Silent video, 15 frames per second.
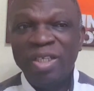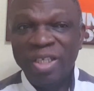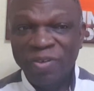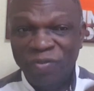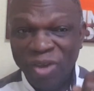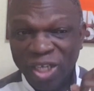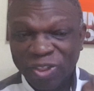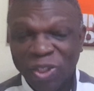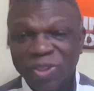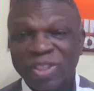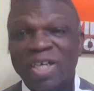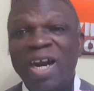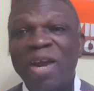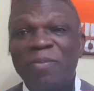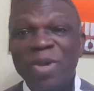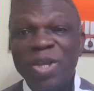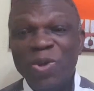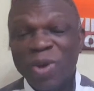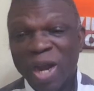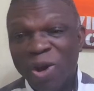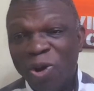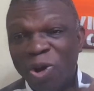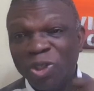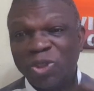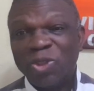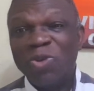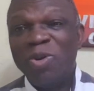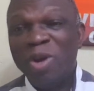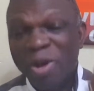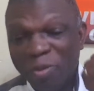If you are subscribing, you can
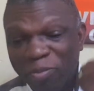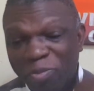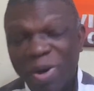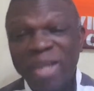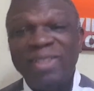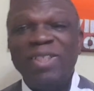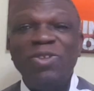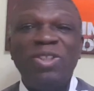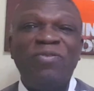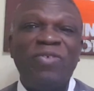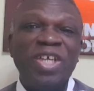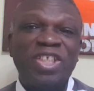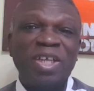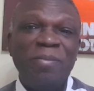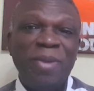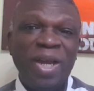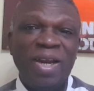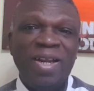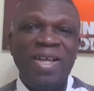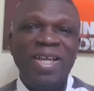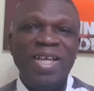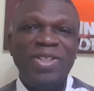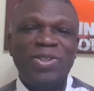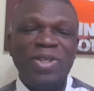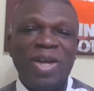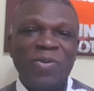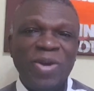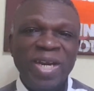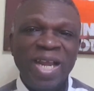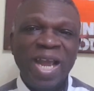also press the notification bell so that
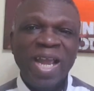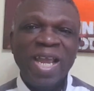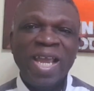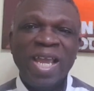when I